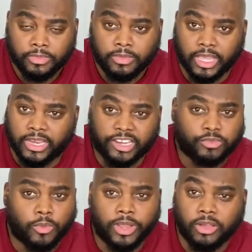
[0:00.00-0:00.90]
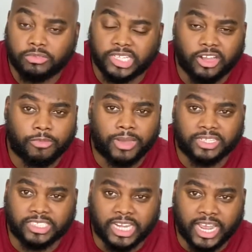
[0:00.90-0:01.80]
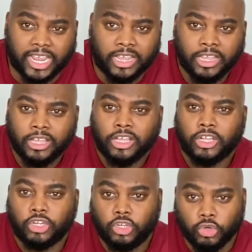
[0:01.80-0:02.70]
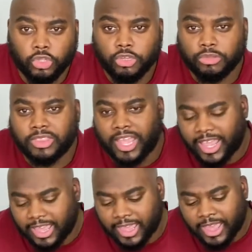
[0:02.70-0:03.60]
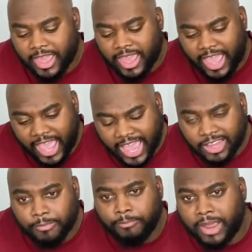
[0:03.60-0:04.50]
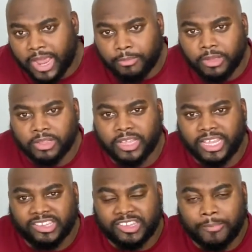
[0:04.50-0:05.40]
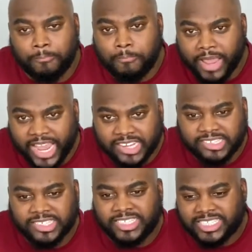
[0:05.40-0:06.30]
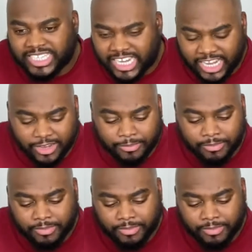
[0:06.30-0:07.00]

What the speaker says: And that's what we're going to talk about tonight. Do you think Alabama is the best team?